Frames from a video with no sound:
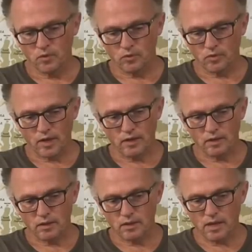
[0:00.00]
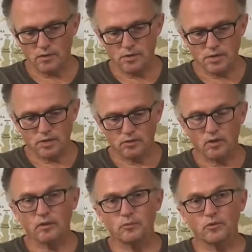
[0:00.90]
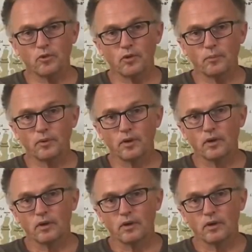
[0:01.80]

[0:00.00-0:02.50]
So that energy is not absorbed.